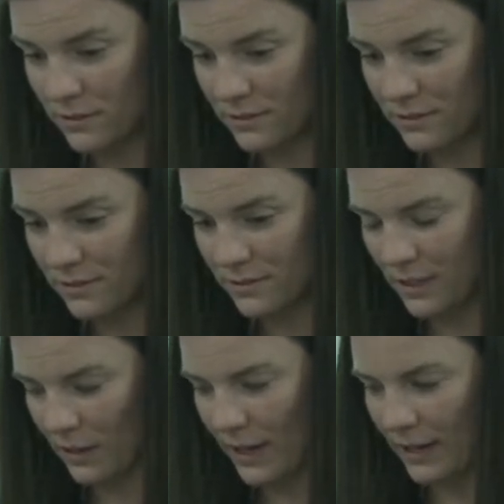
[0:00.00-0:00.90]
Yeah.
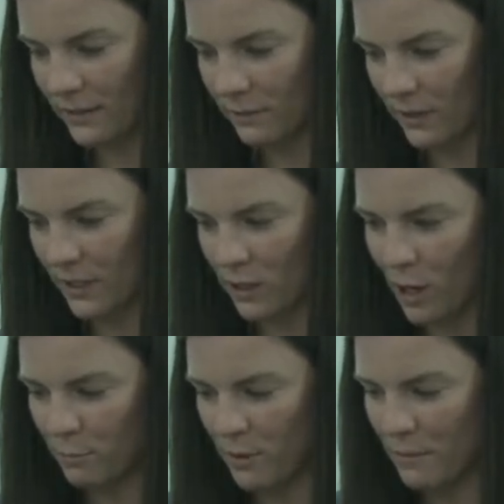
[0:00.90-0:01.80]
Okay. We're gonna go
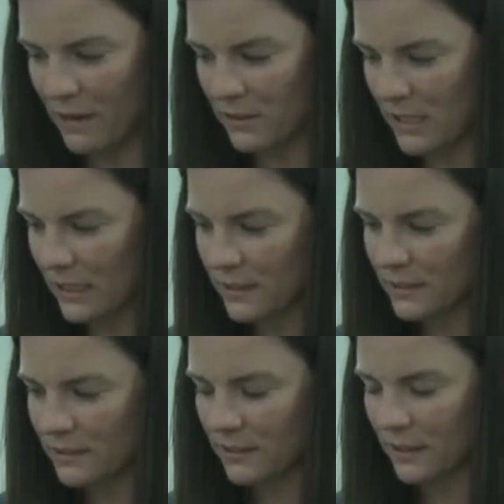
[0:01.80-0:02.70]
up the mountain.
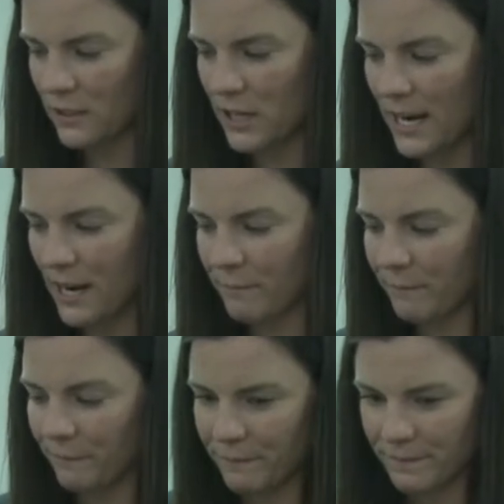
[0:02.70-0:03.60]
Good job.
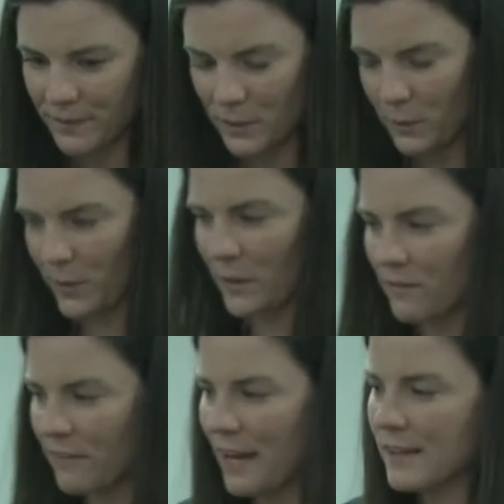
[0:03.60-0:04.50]
Going a little
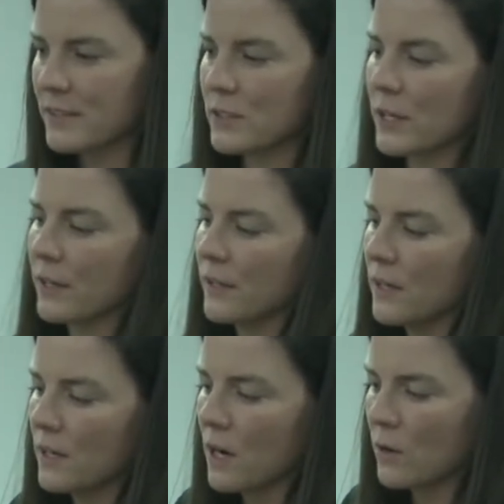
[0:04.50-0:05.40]
faster.
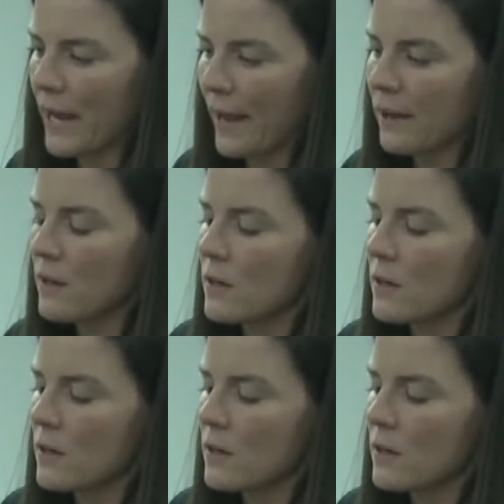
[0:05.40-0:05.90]
Okay.